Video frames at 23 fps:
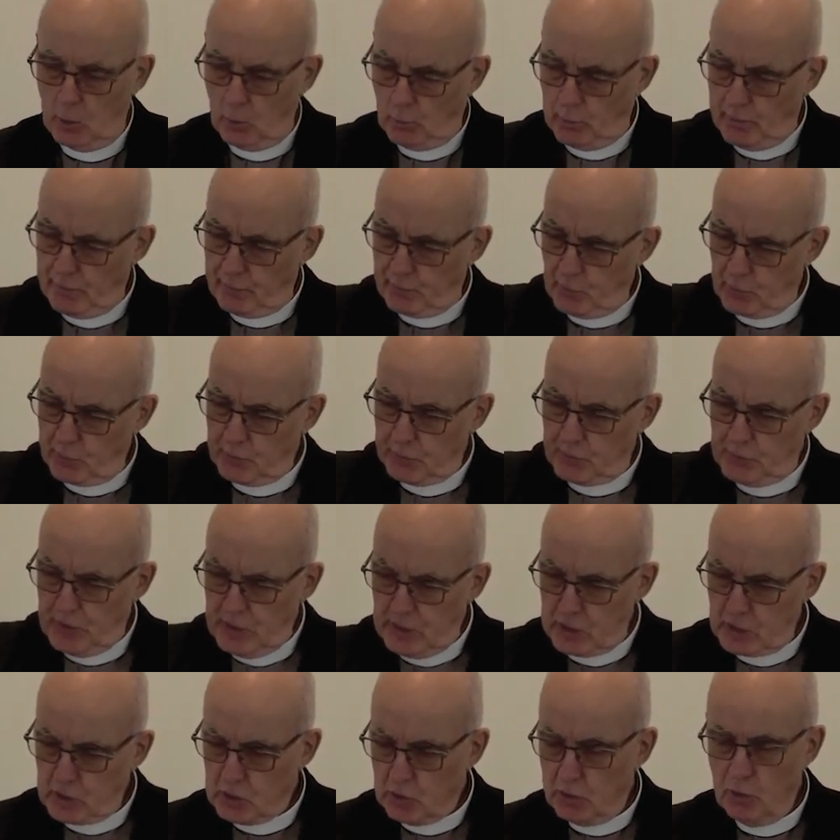We've got
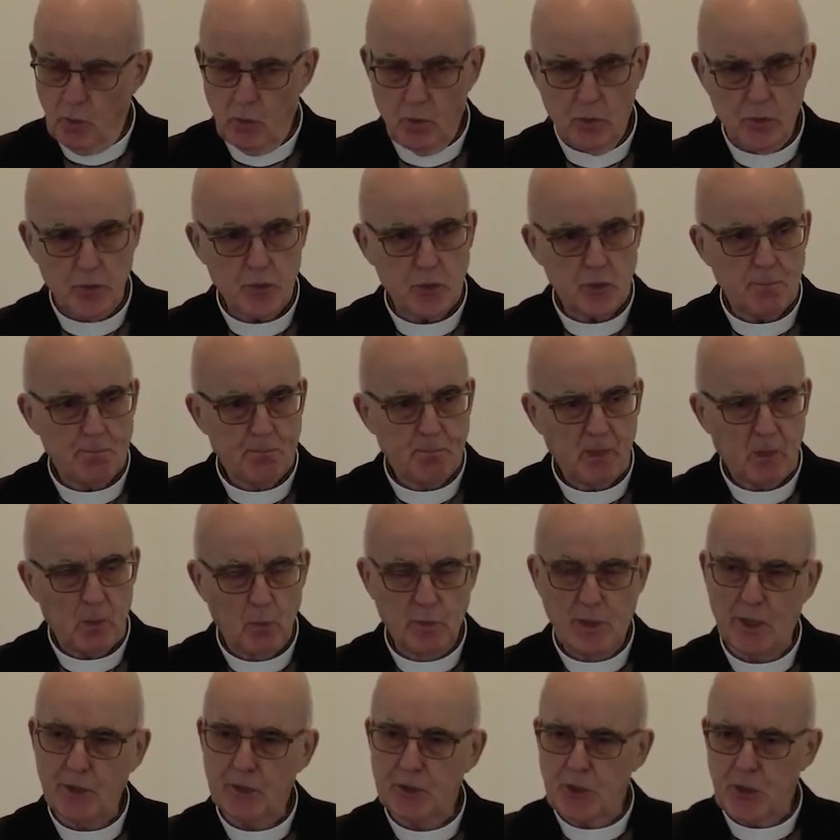these laws
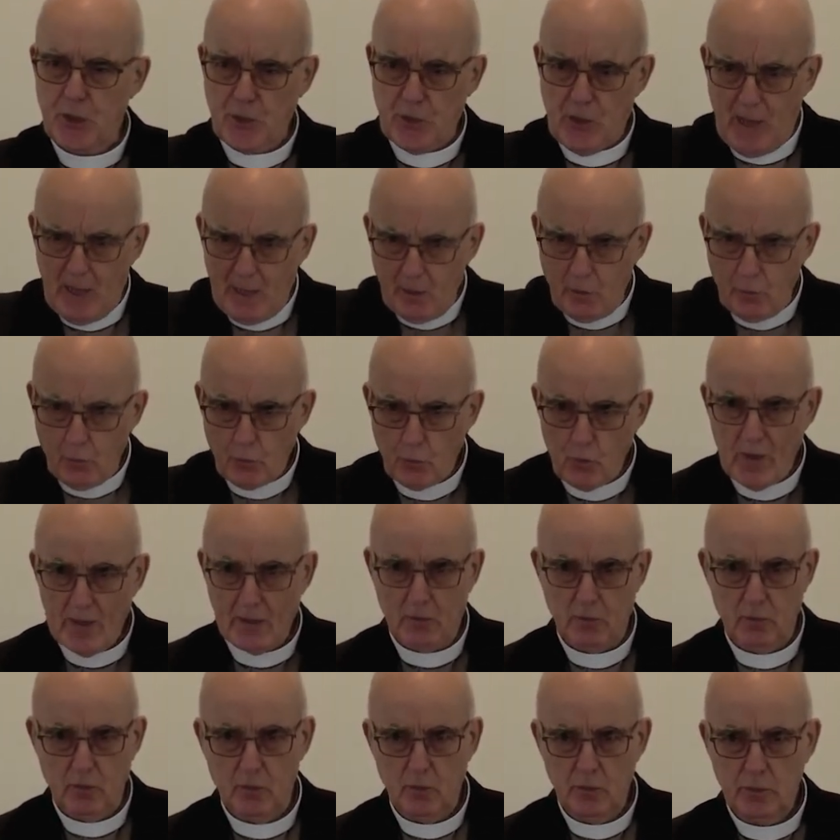with a track
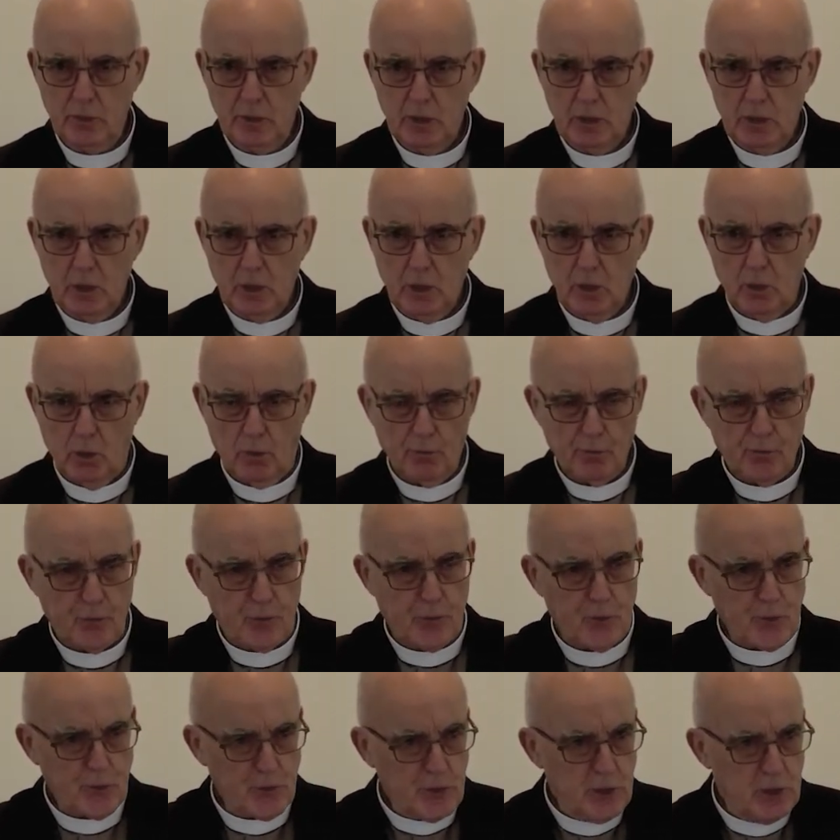record of
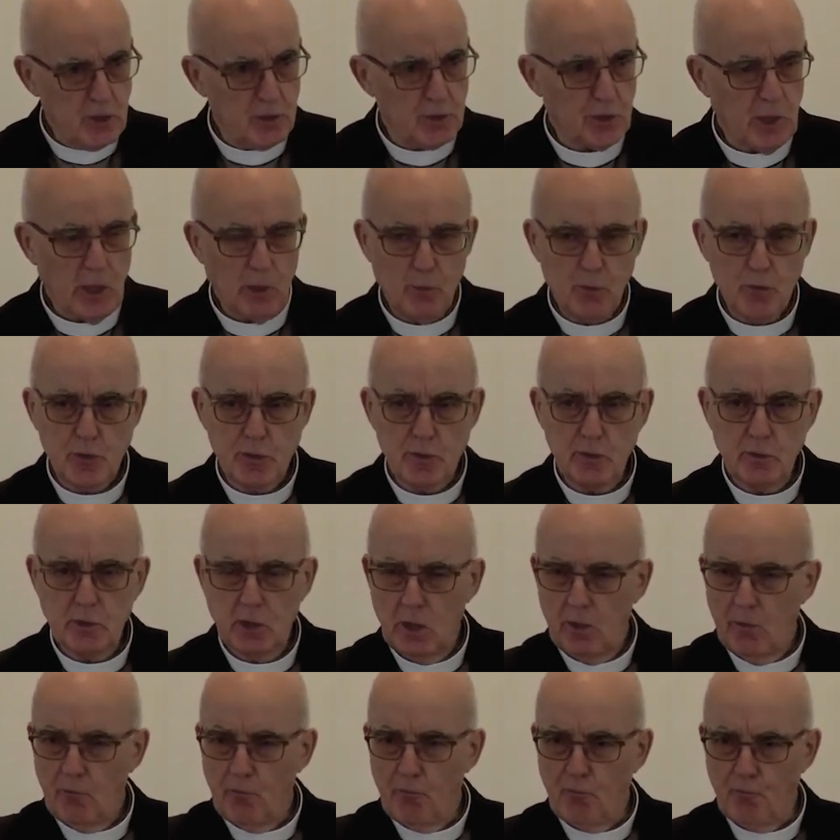
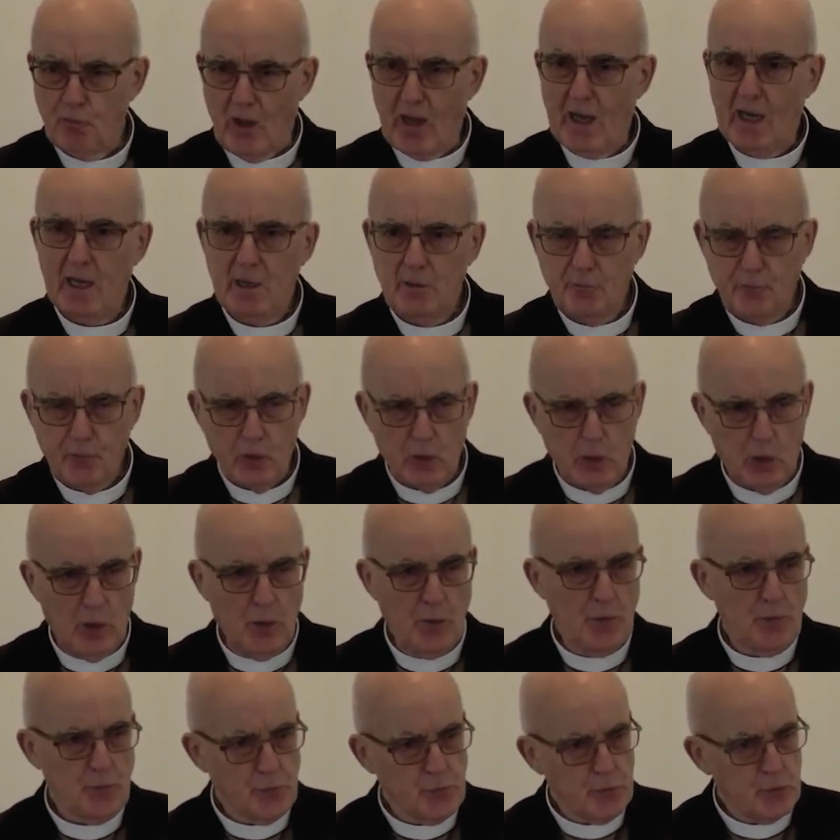
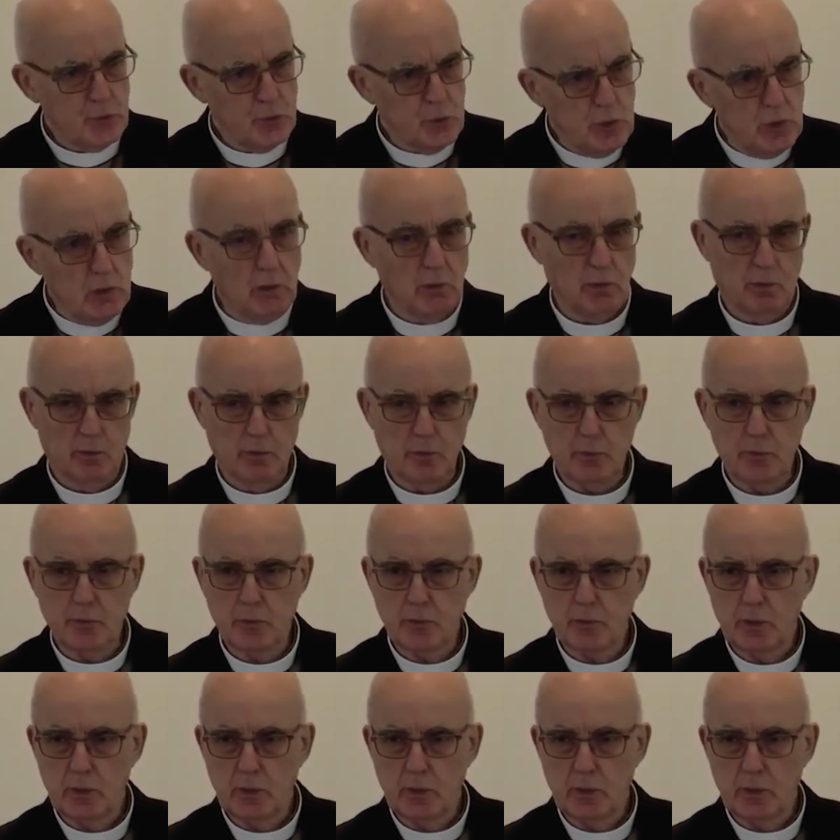3,500 years.